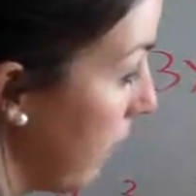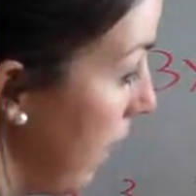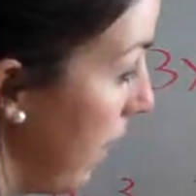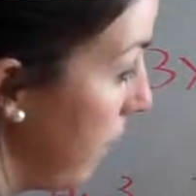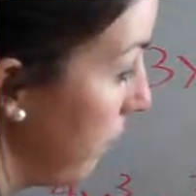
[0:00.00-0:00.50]

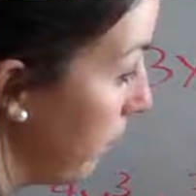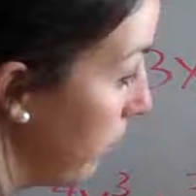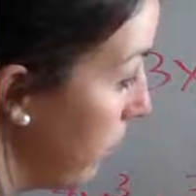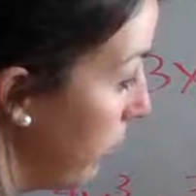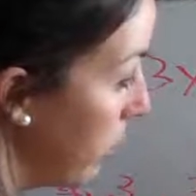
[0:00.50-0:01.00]
um,
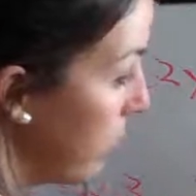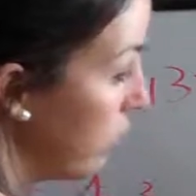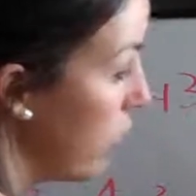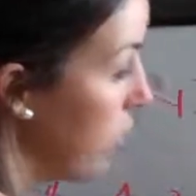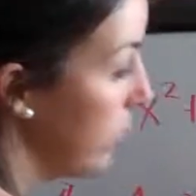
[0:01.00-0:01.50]
put
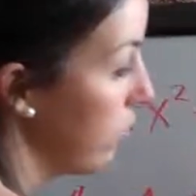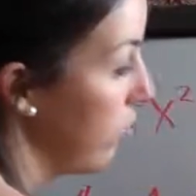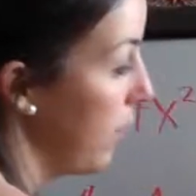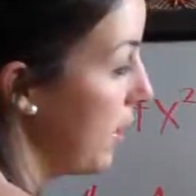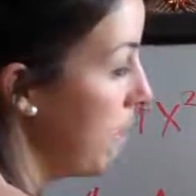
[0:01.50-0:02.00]
this over
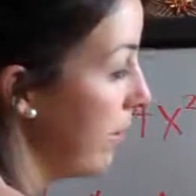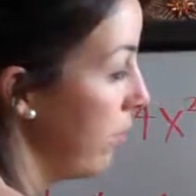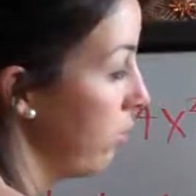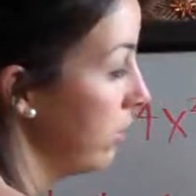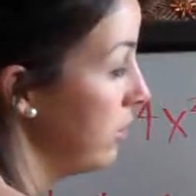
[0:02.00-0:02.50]
3, but in
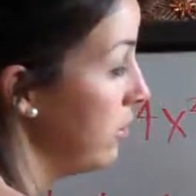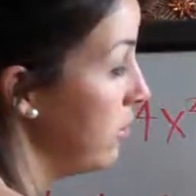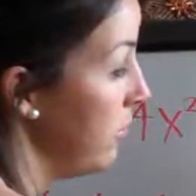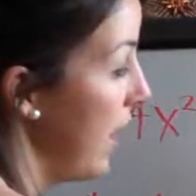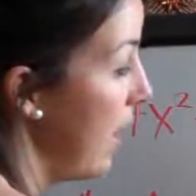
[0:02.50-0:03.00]
order to
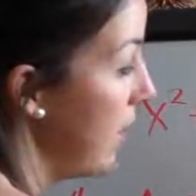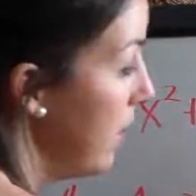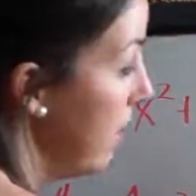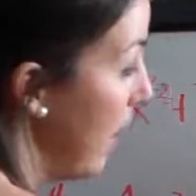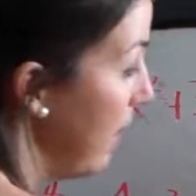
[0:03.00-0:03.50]
do that,
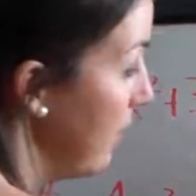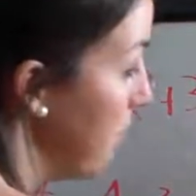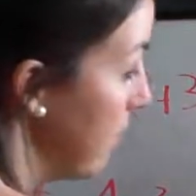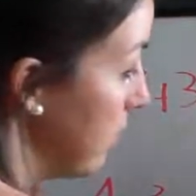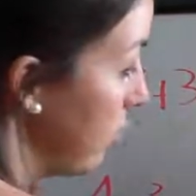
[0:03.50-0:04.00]
I need to
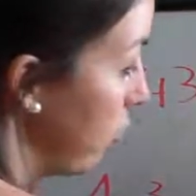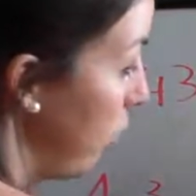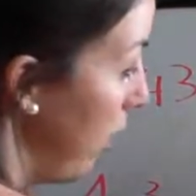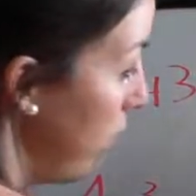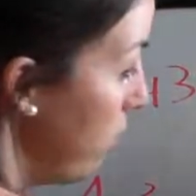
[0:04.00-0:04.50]
make this
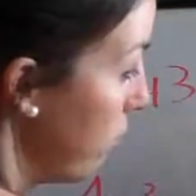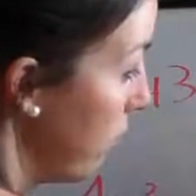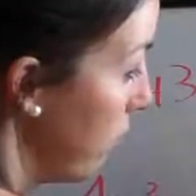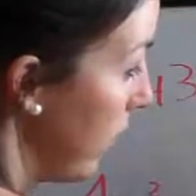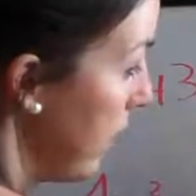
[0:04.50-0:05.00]
12,
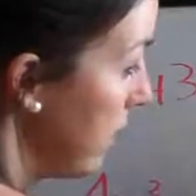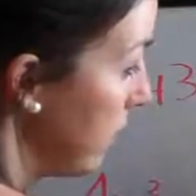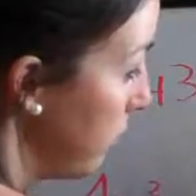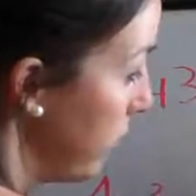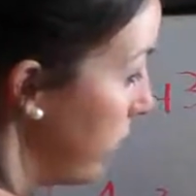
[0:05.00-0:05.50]
right? Because
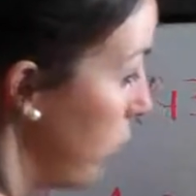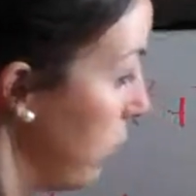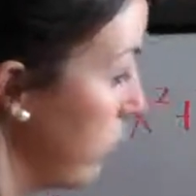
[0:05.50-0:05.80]
it was 4,